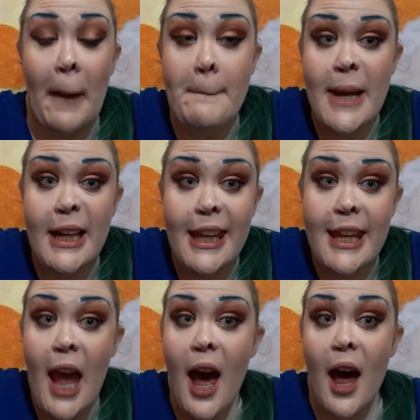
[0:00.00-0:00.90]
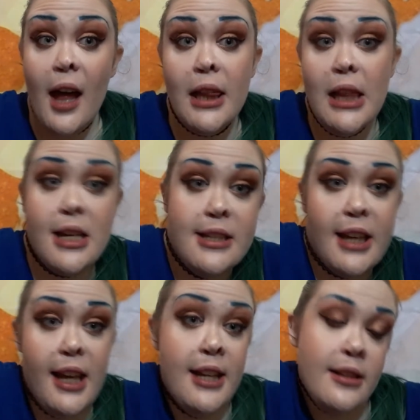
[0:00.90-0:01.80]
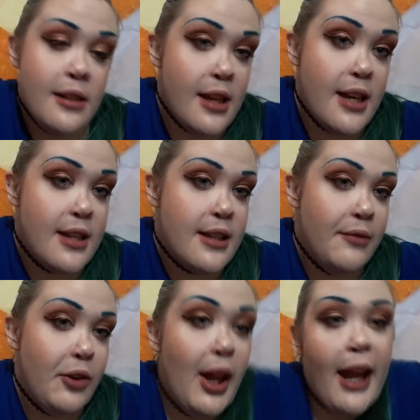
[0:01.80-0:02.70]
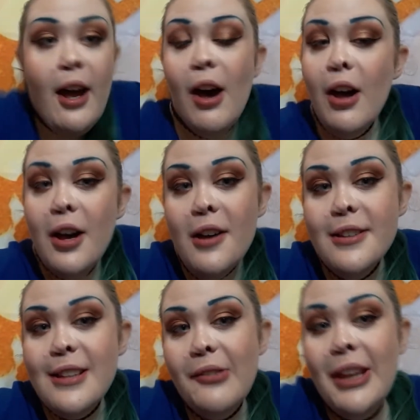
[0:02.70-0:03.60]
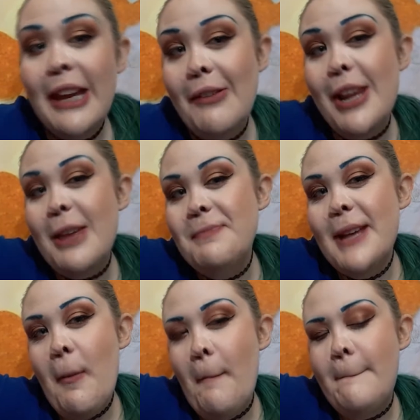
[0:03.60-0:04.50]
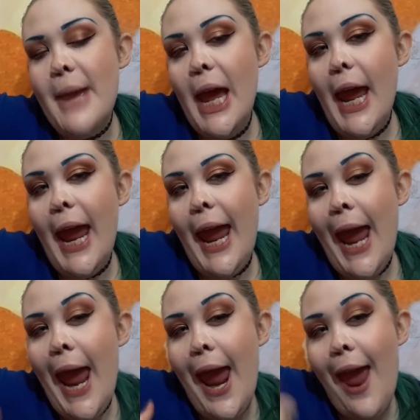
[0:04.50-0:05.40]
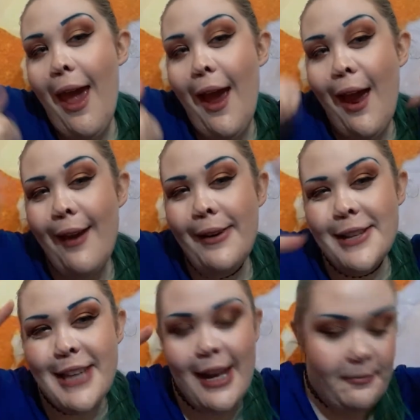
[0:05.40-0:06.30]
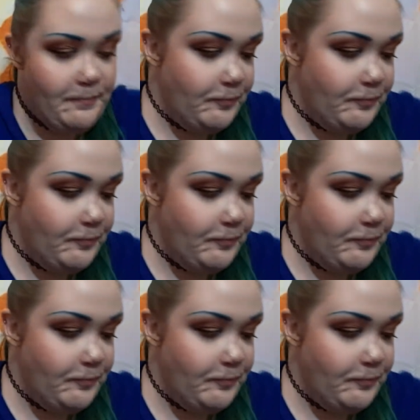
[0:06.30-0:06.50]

But yeah, let's get into this. If you like hauls, definitely give it a thumbs up, and let's get in.